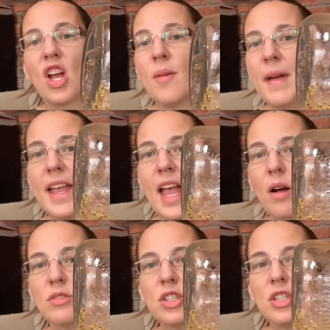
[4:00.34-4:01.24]
on my
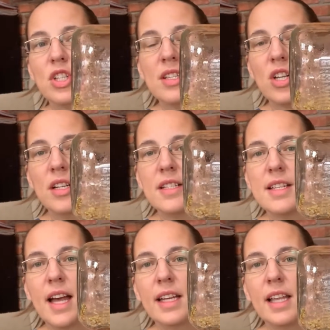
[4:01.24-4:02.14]
counter, just on its
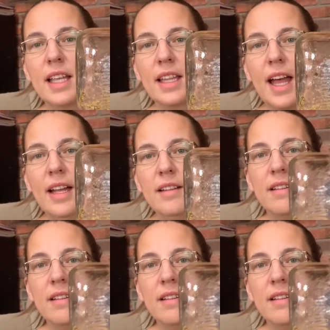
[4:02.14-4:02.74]
side like that.